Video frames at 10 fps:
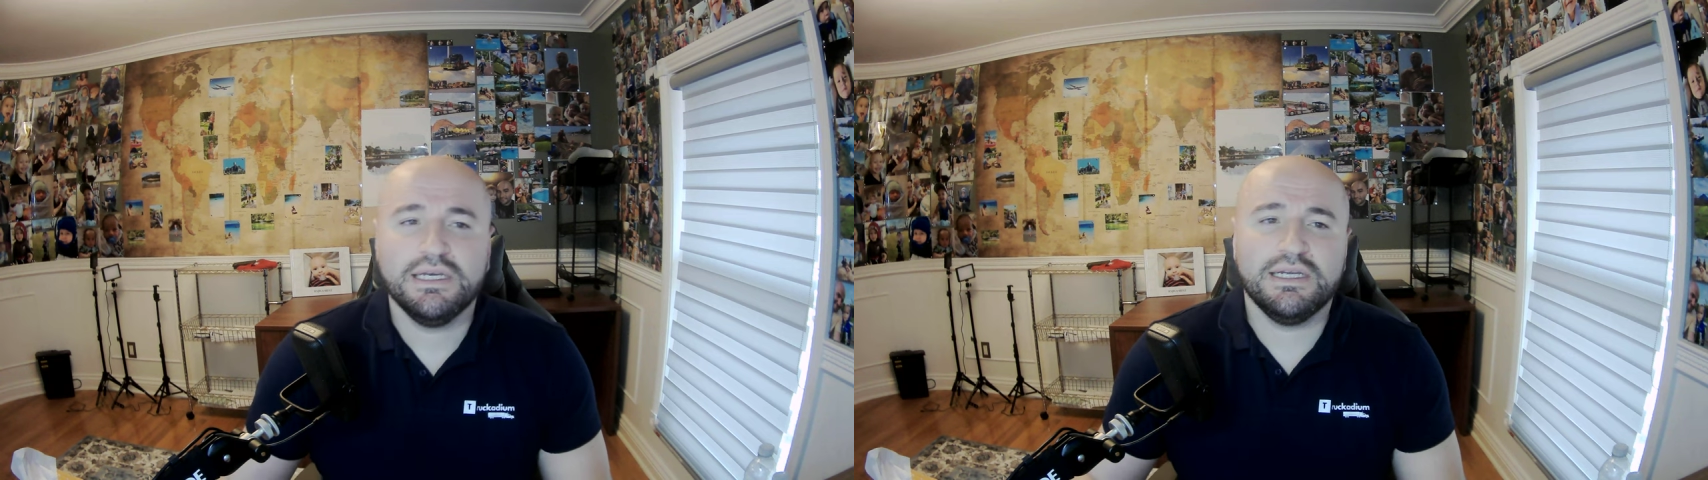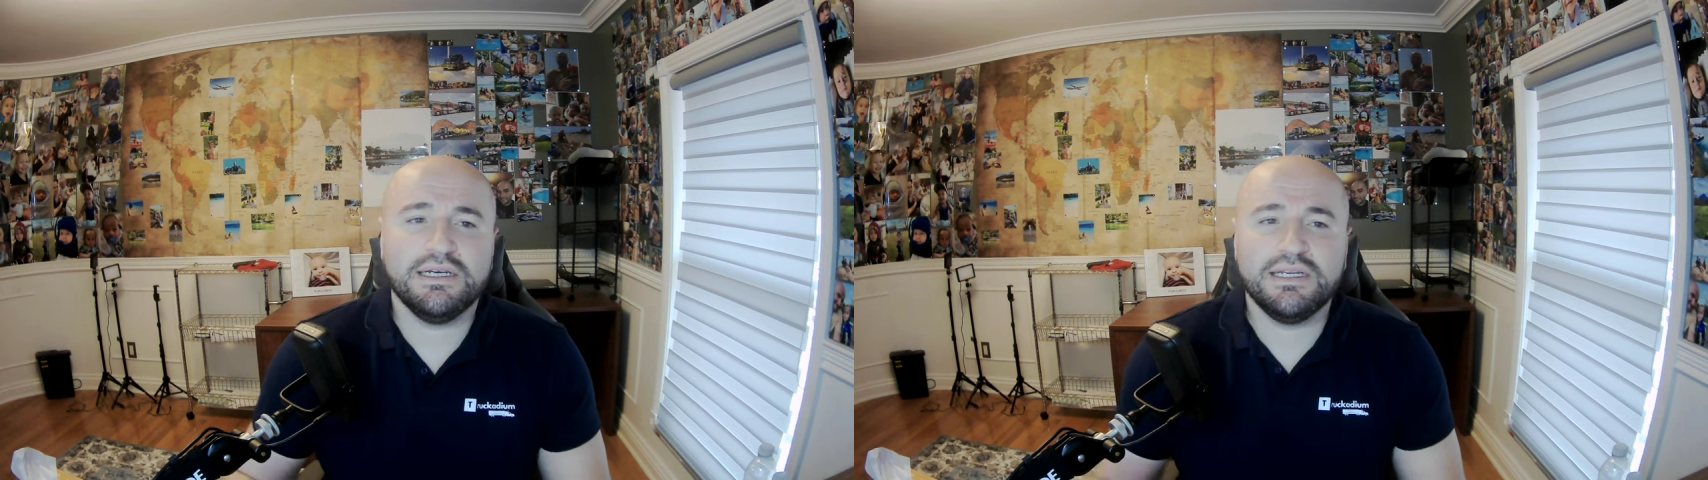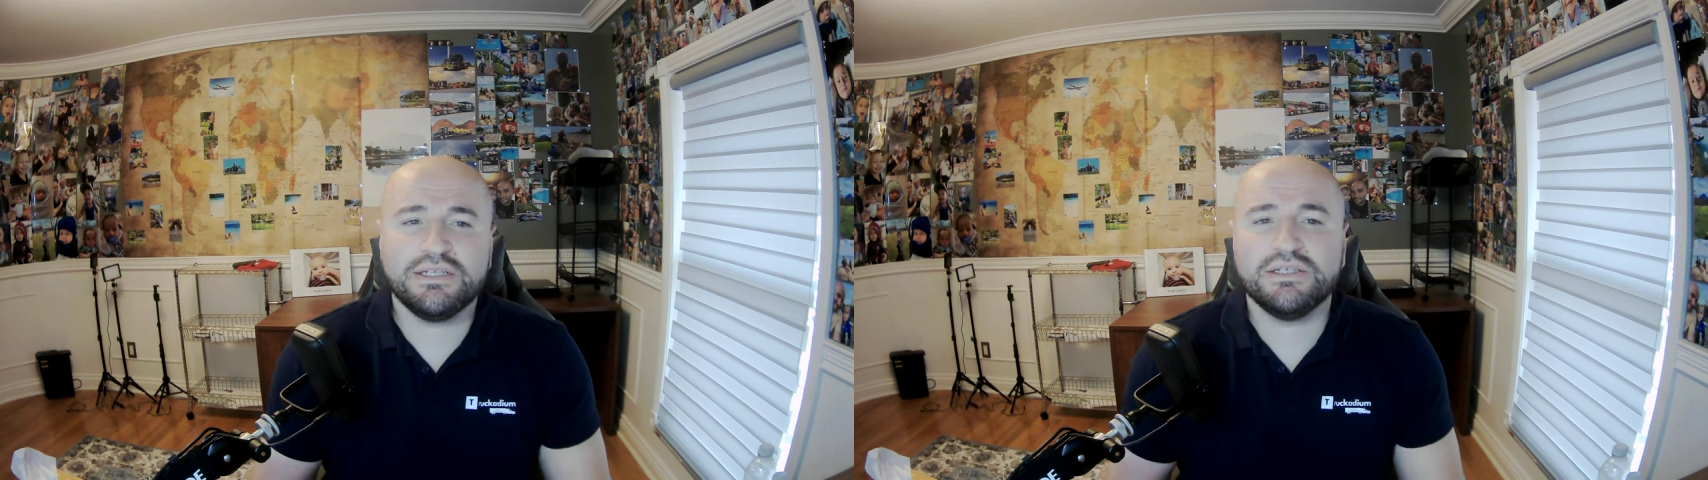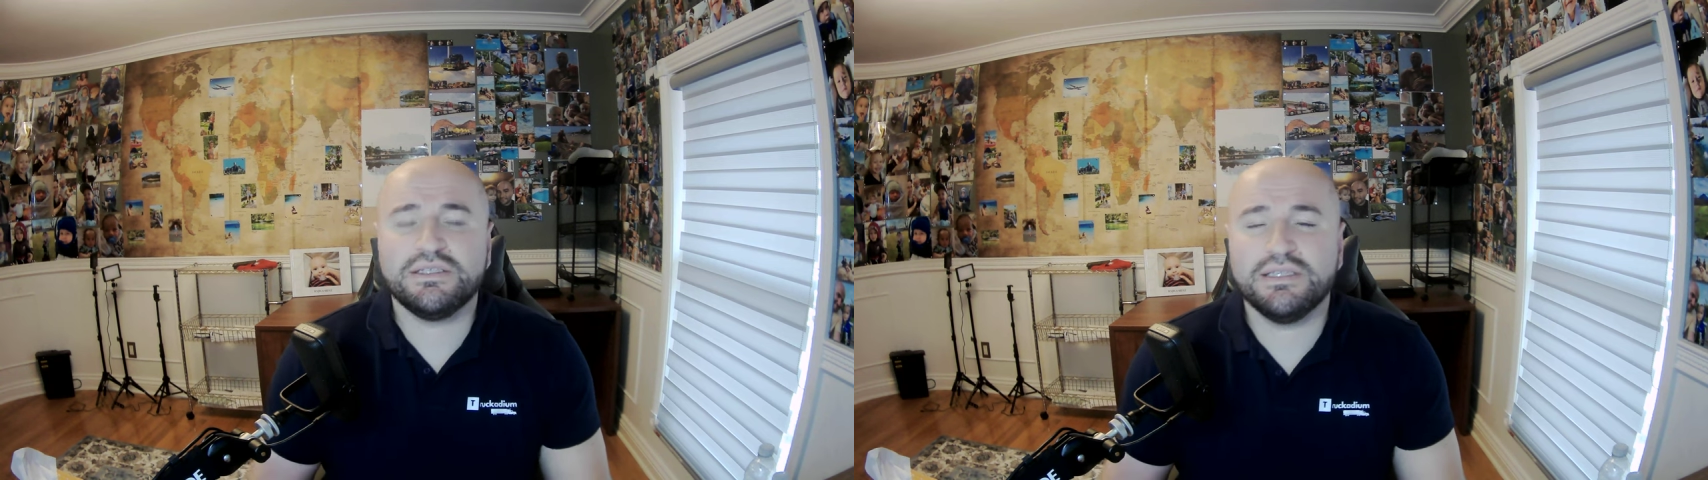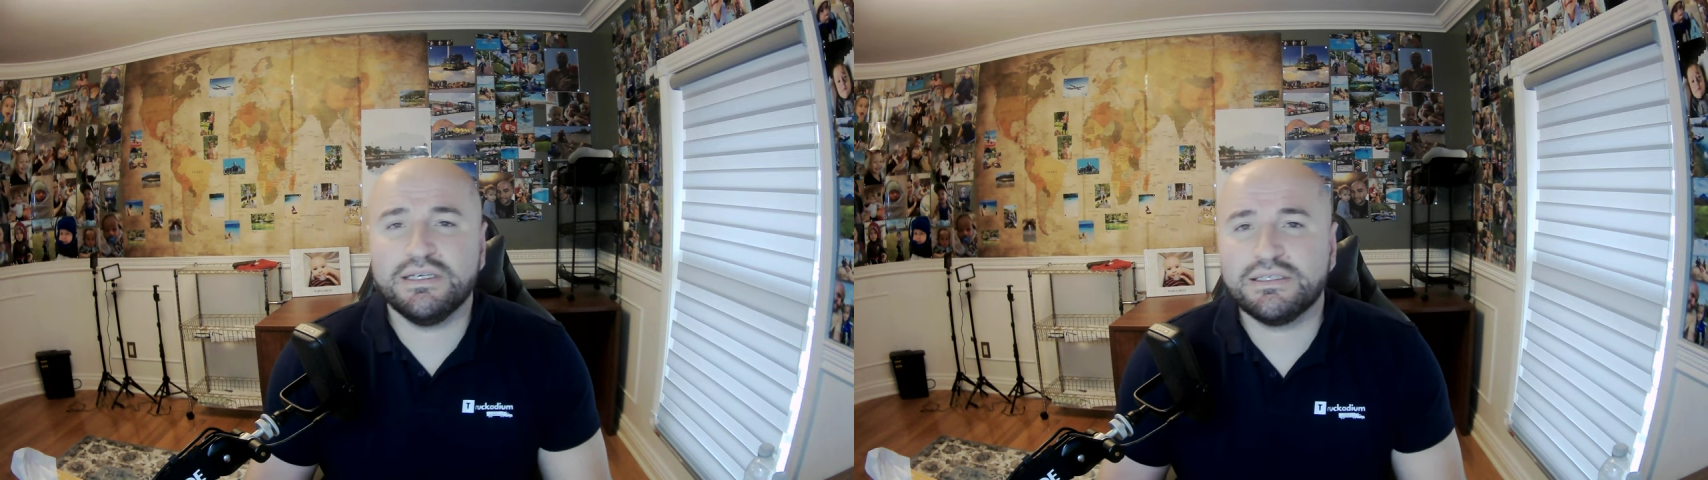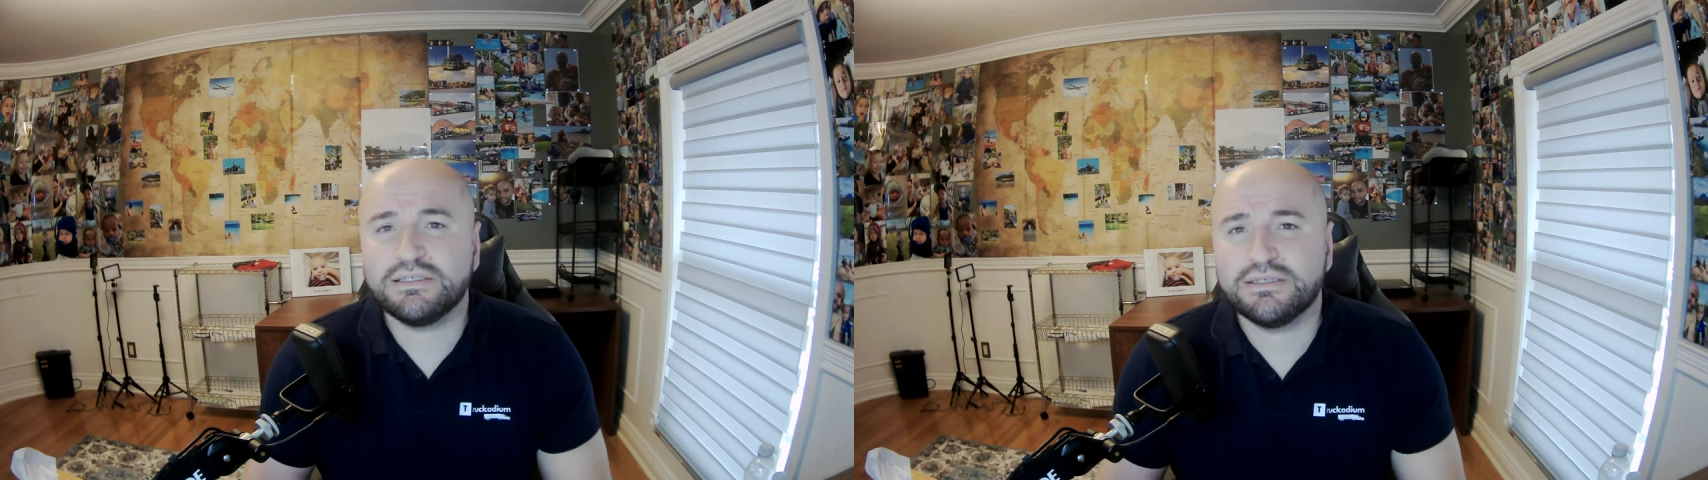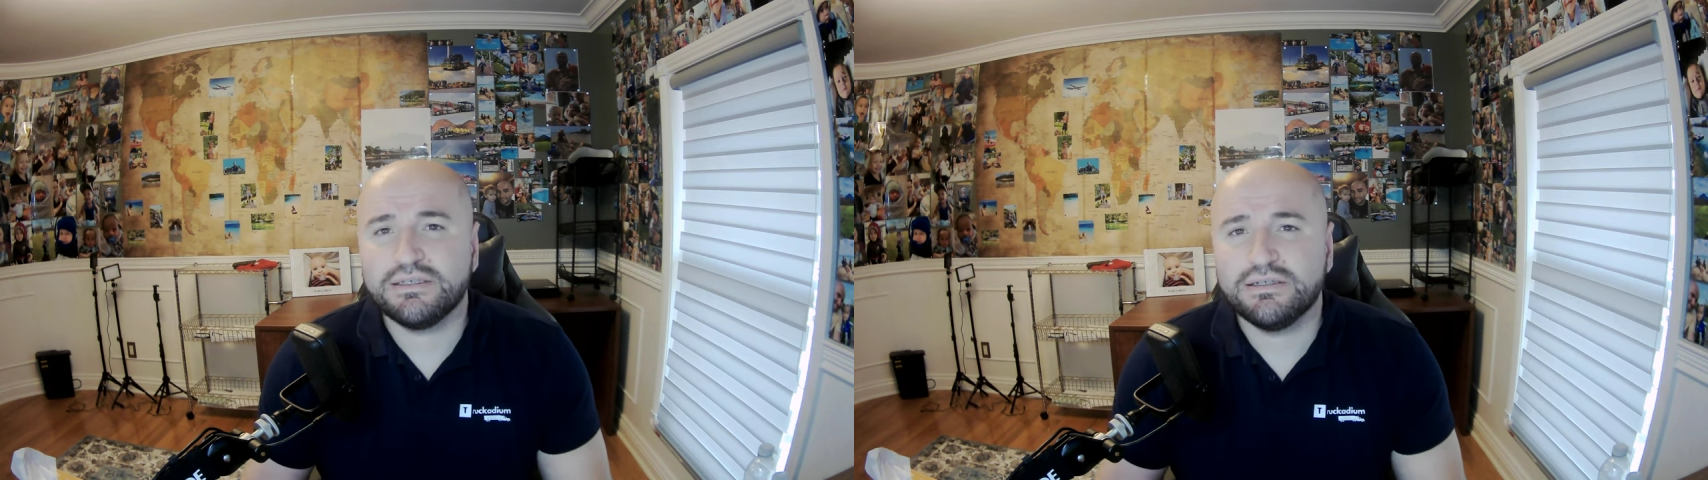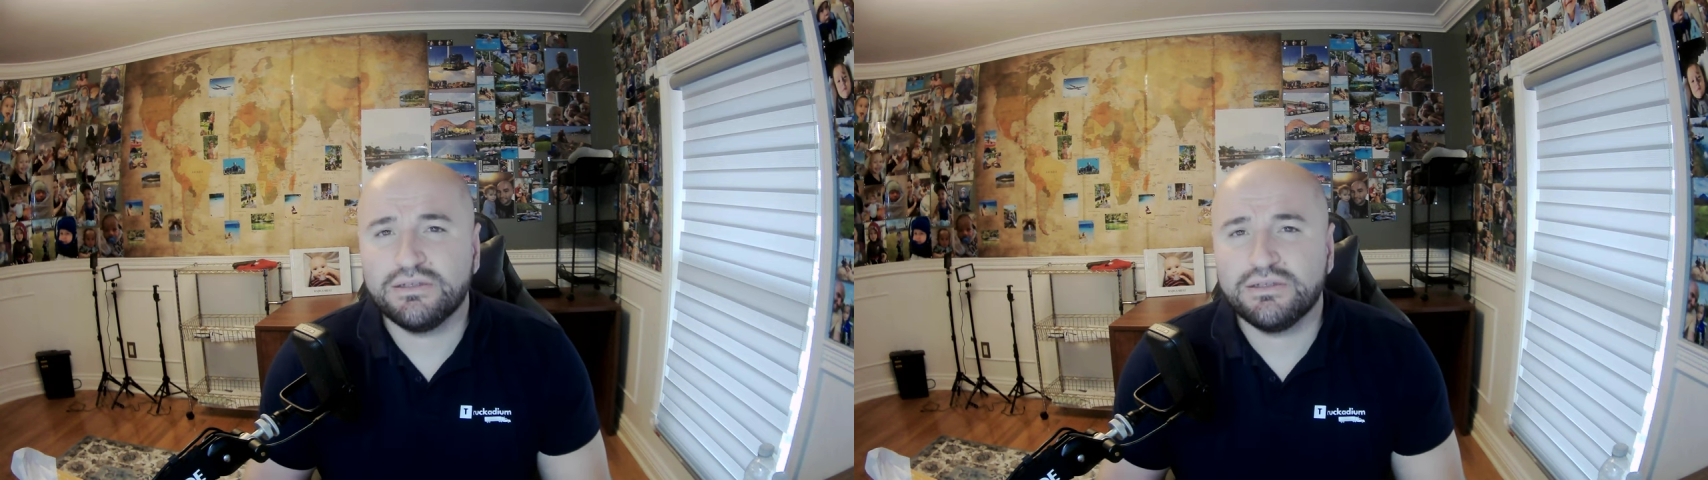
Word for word: In addition to this,